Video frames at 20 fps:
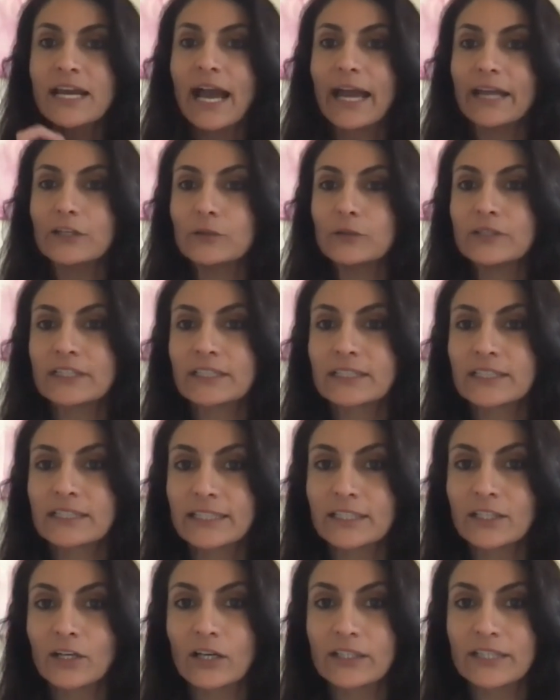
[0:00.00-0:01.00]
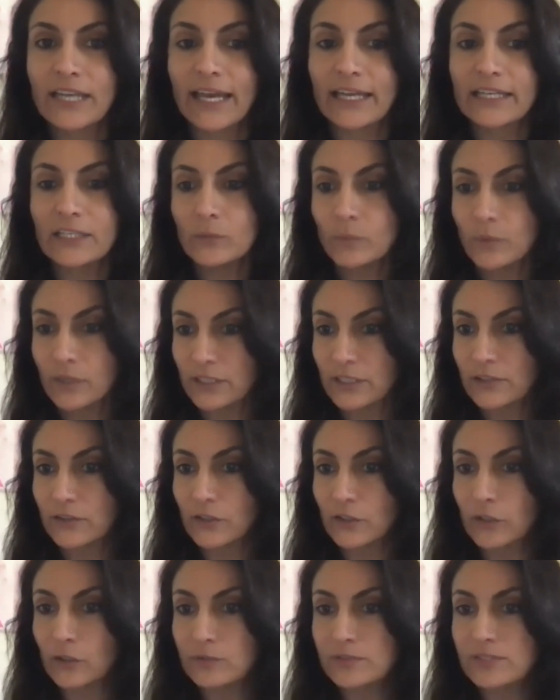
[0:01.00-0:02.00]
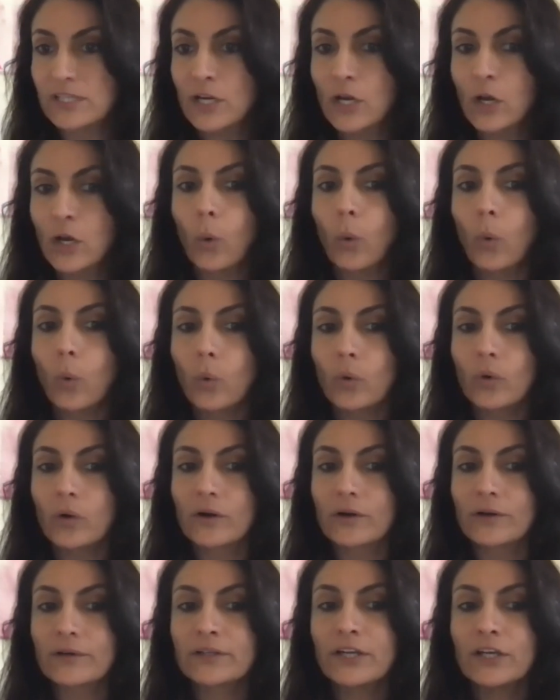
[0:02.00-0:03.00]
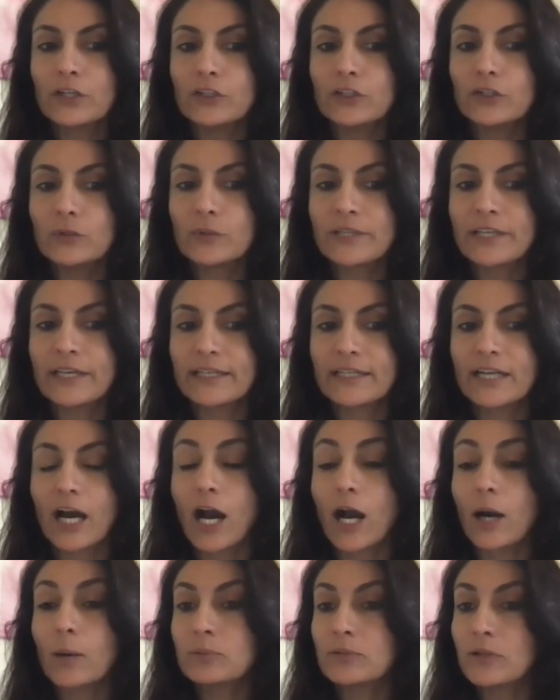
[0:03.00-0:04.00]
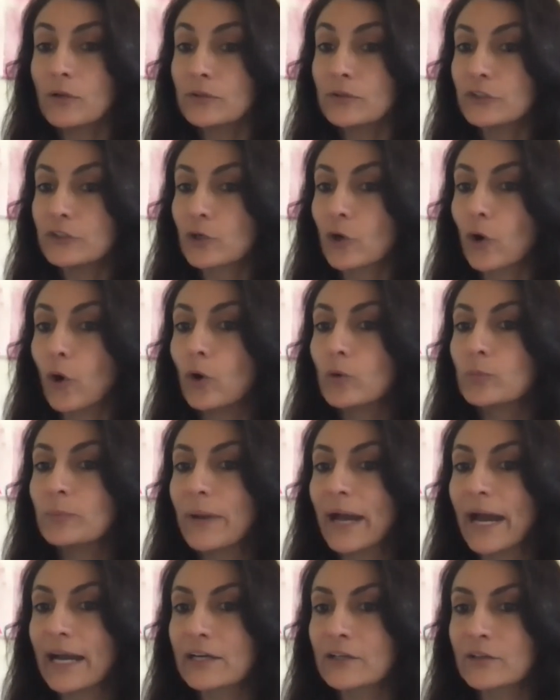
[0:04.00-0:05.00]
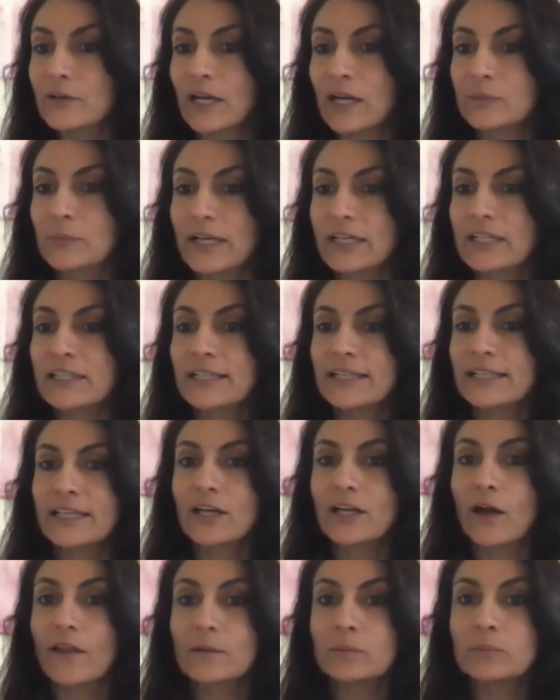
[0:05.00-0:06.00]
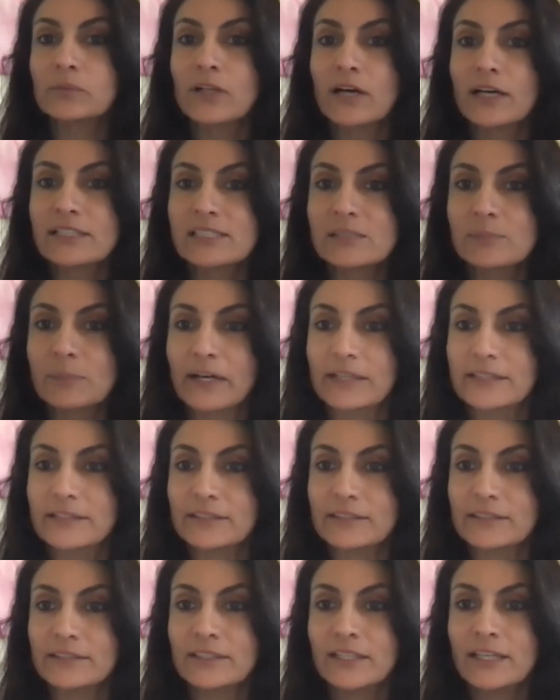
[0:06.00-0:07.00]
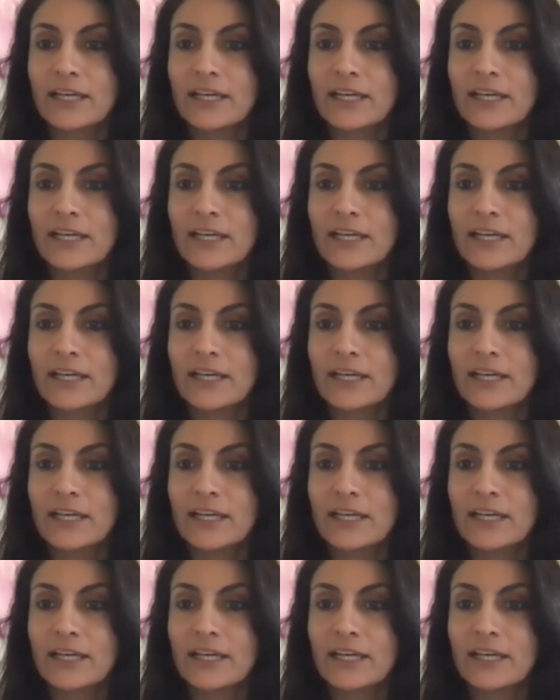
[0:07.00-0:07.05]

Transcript: and you can click on any one of those, or you can upload your own background by clicking on the plus button